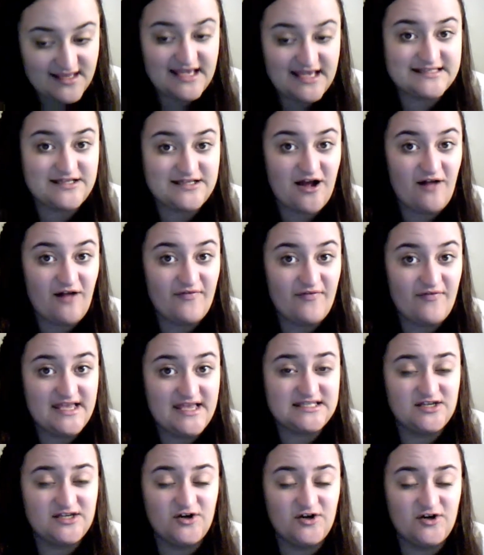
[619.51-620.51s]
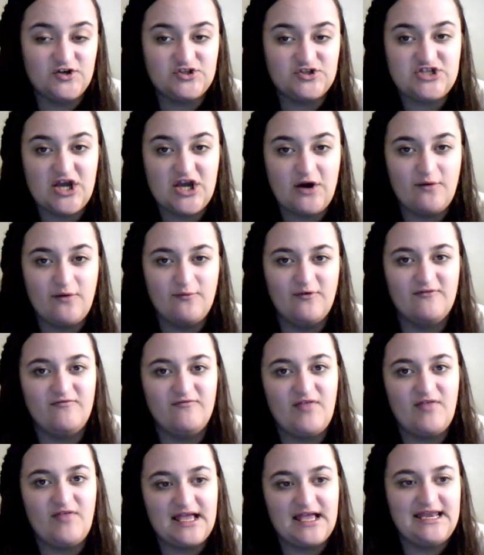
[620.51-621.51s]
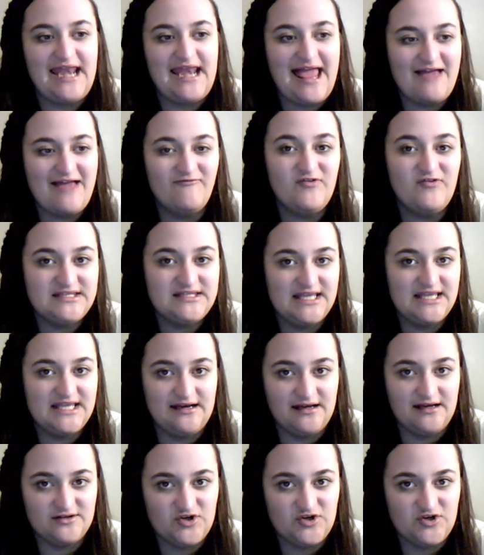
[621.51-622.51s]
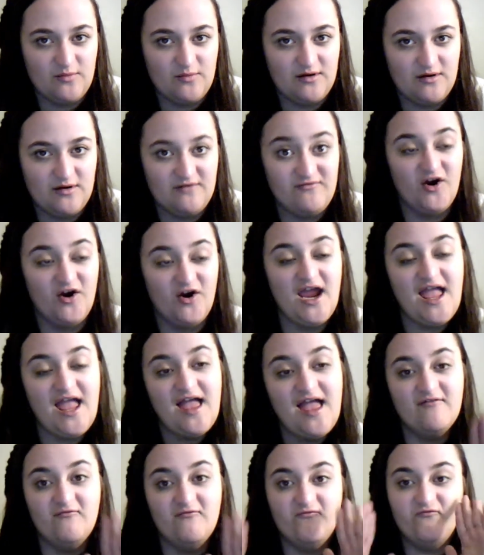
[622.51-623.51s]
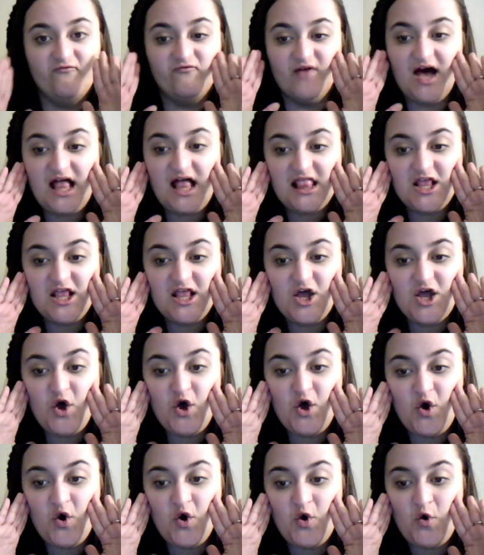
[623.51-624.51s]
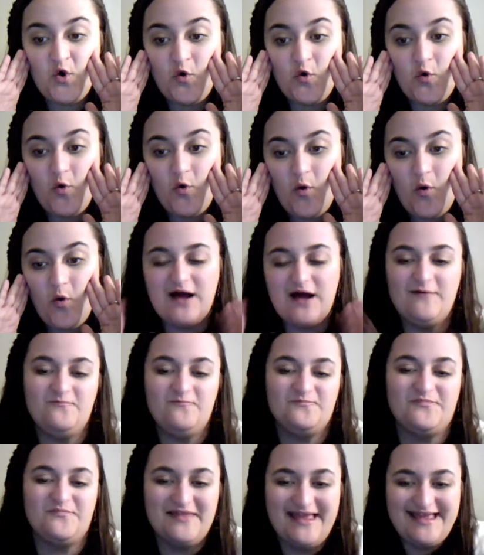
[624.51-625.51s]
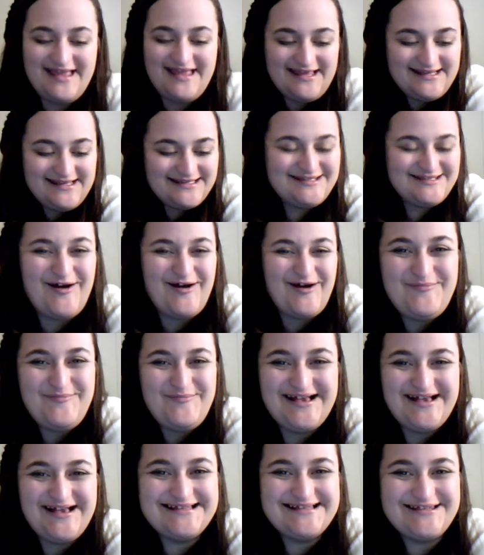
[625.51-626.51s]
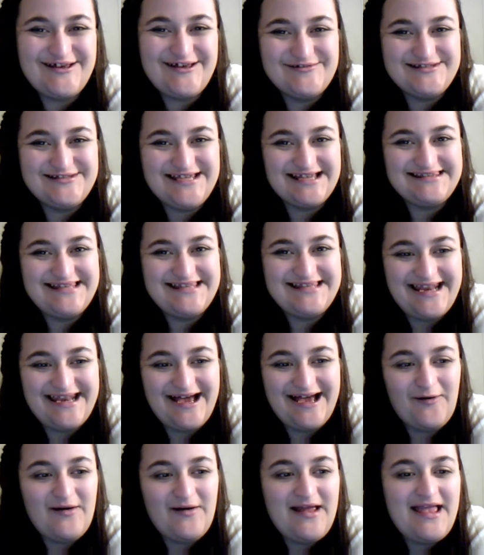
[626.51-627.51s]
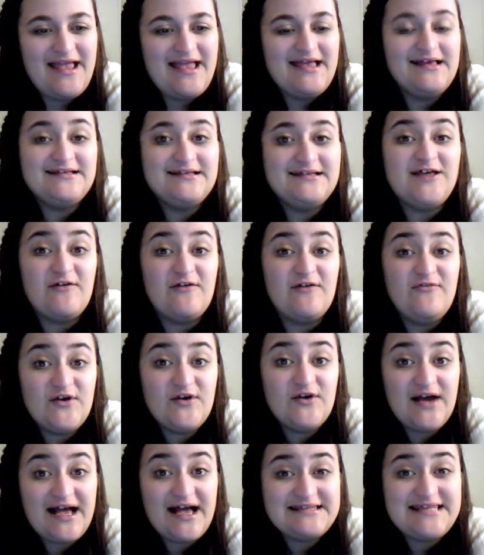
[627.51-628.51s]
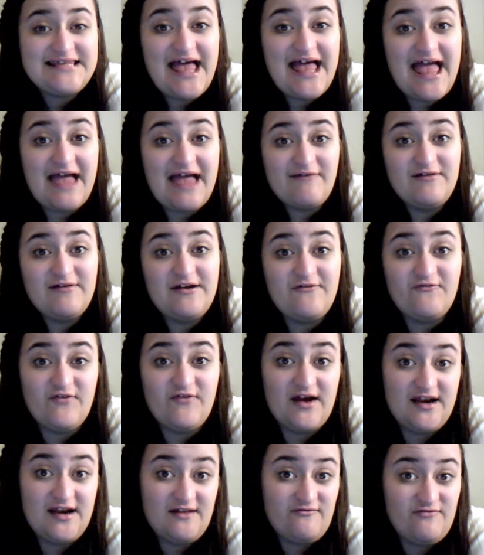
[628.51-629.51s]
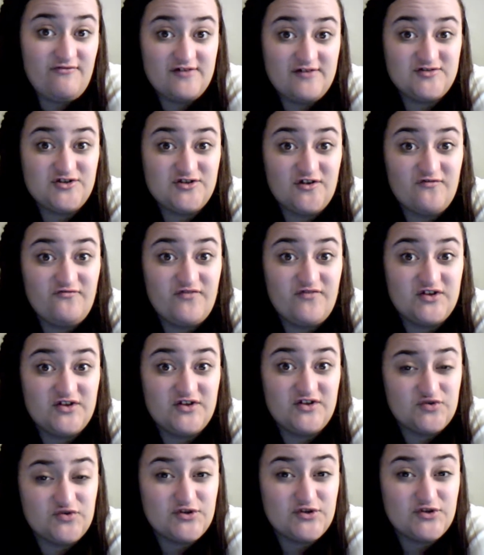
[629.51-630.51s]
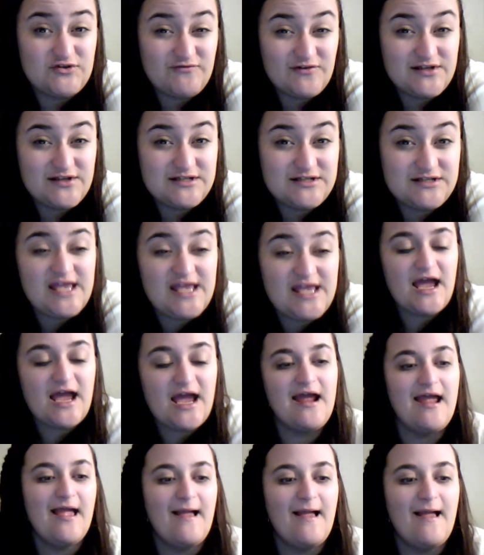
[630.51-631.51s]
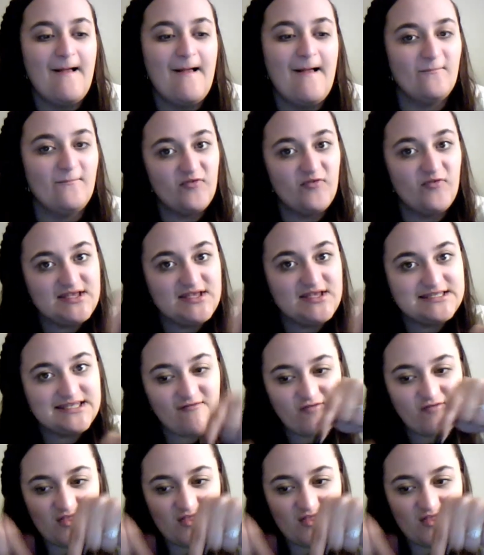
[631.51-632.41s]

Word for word: It's called The His and Her Show, and we're vlogging every day in October for Valo. So I hope you guys go and check that out. So if you guys have any Friday favorites or fudgeroos for this week, please leave